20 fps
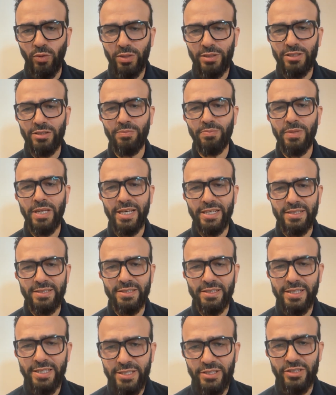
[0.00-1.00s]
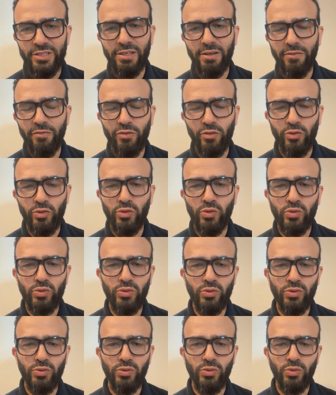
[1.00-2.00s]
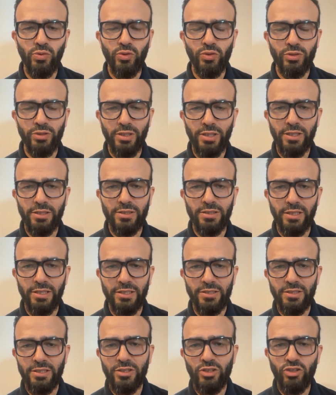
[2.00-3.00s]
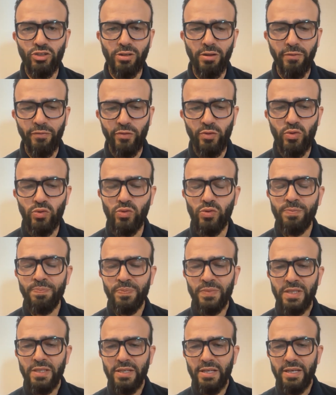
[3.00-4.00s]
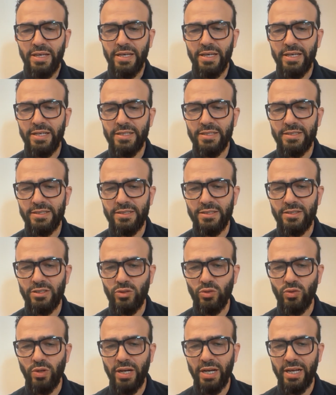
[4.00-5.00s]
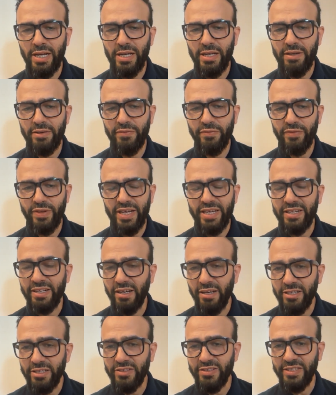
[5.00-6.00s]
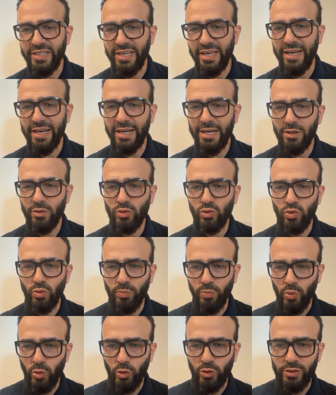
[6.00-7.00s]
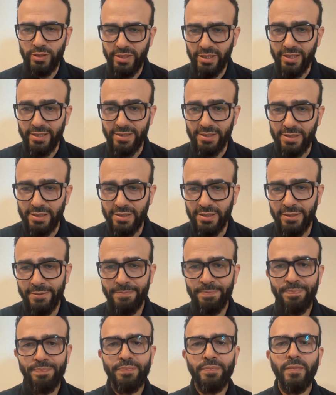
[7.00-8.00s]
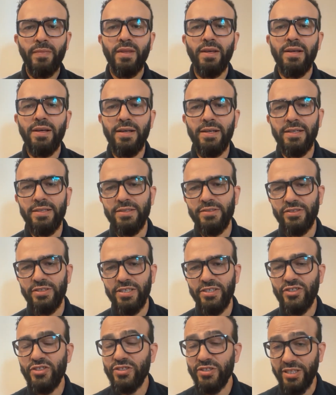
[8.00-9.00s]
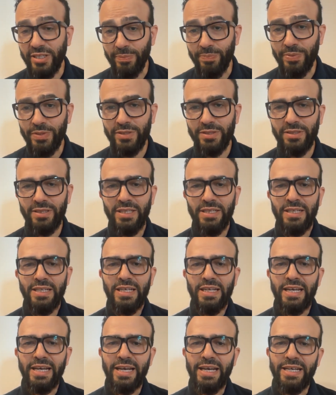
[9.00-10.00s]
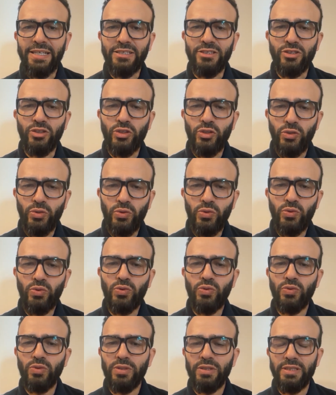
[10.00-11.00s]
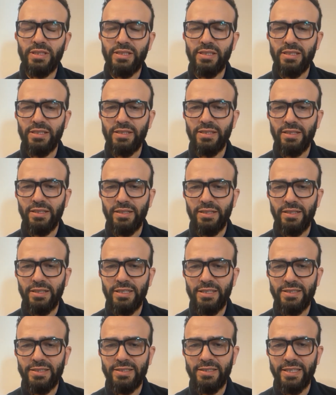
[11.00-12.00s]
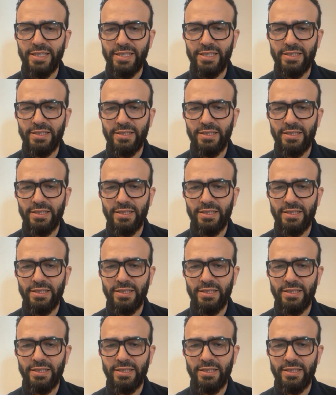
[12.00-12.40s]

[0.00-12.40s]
it makes easier for you to conduct literature review, is to have an idea how to process these steps, and to let's say